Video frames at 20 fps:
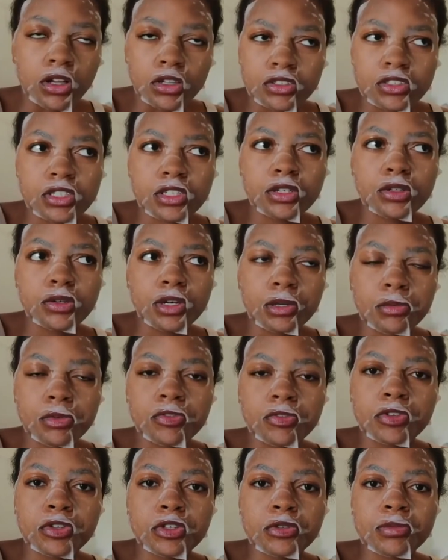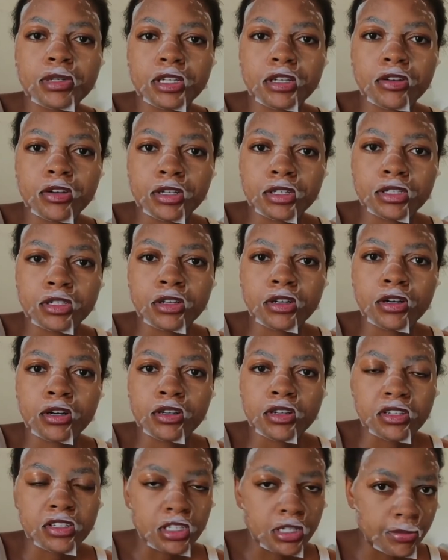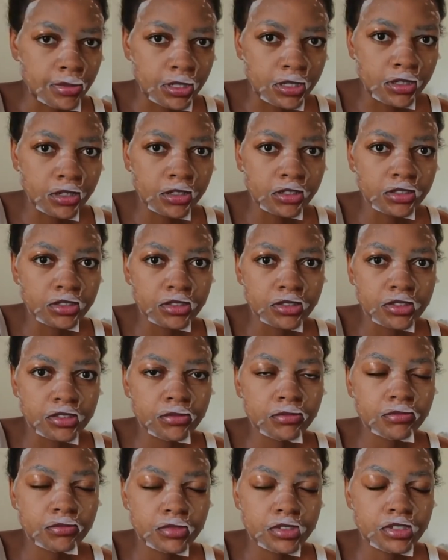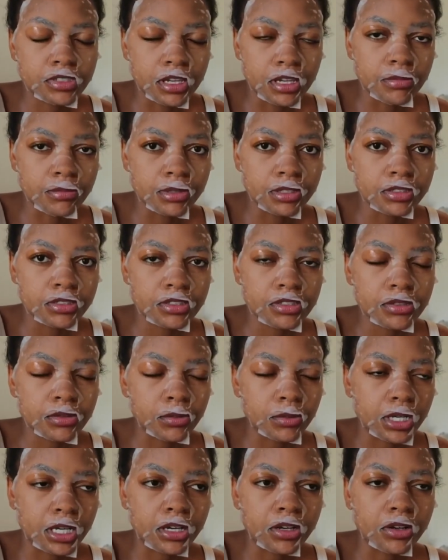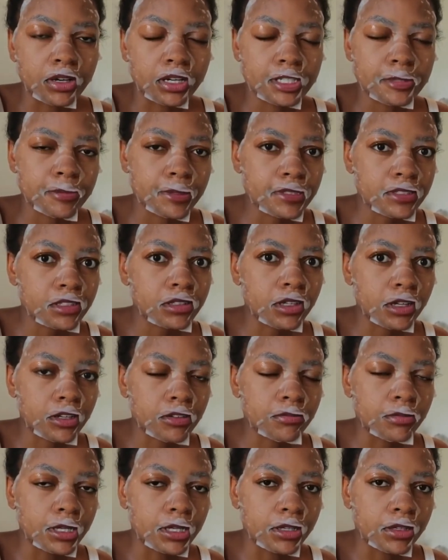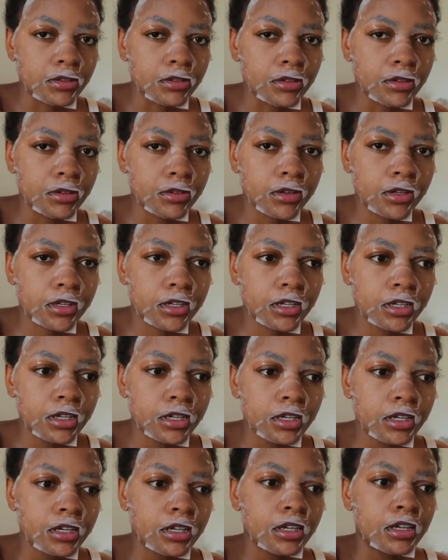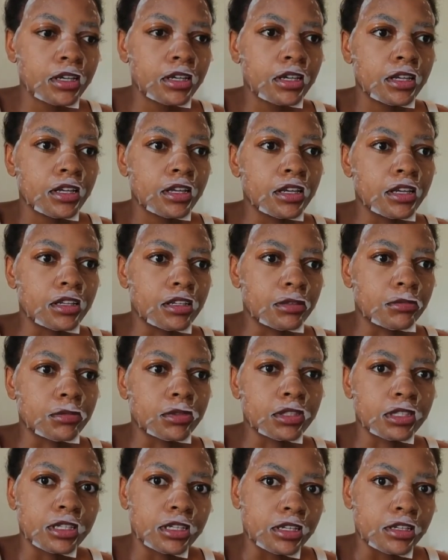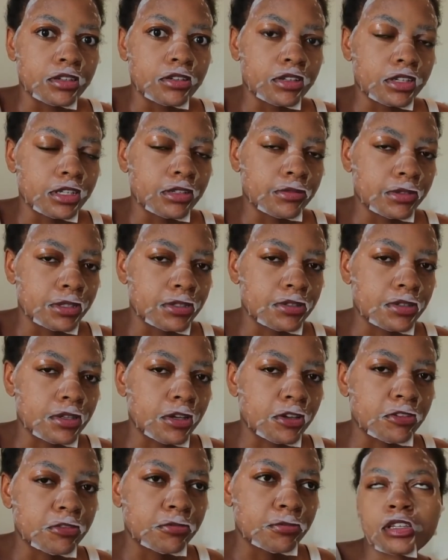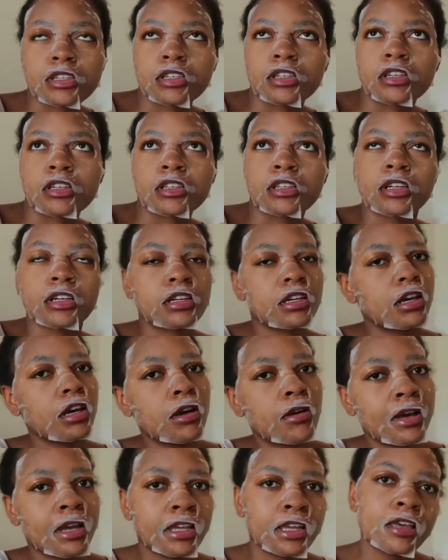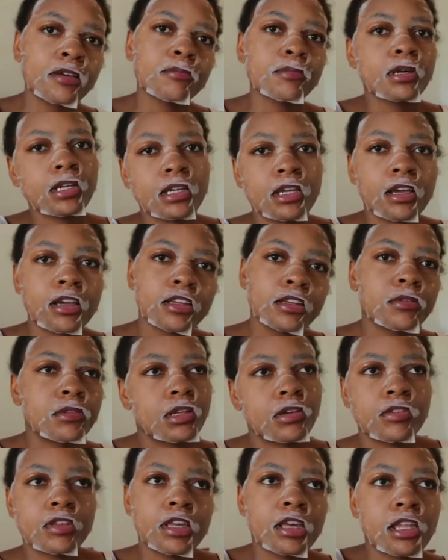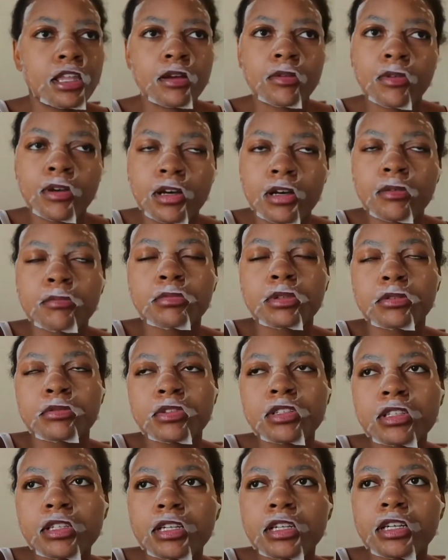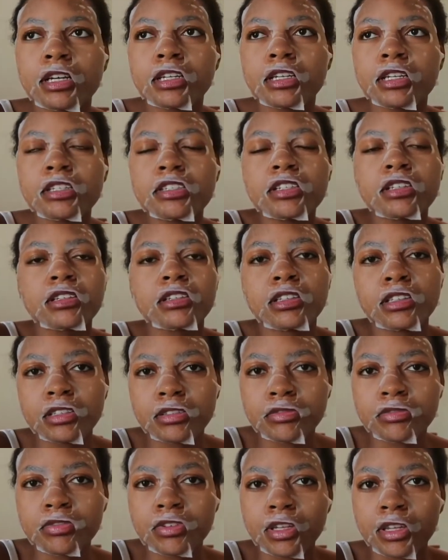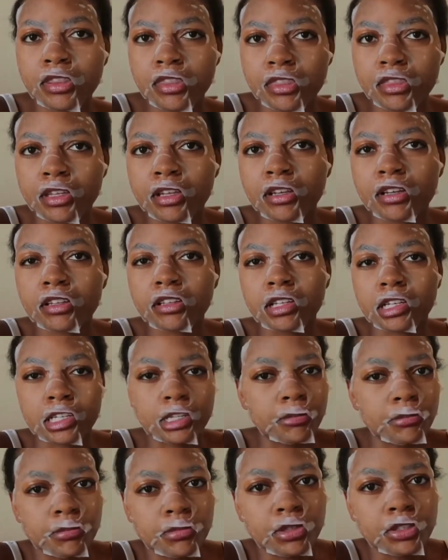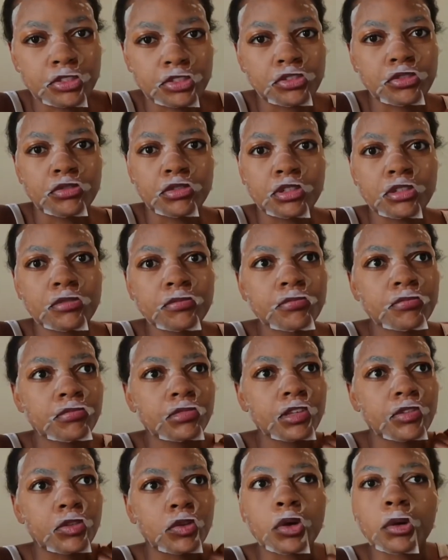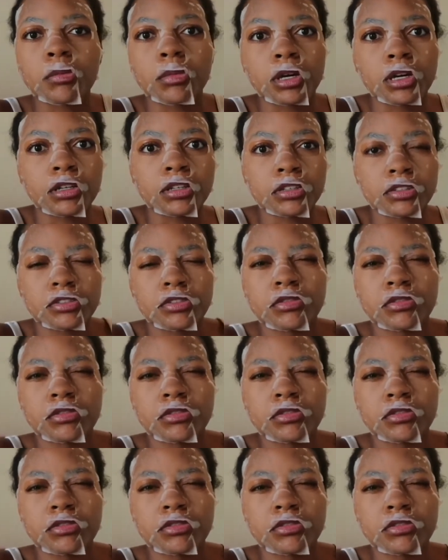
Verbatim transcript: Also, I reviewed my credit card and debit card statements. Wow, I spent a lot of money in New York and I'm really angry at myself thinking like, oh, I got money, I can do whatever the hell I want. But really, I need to live and think like I'm a student, even though I'm not a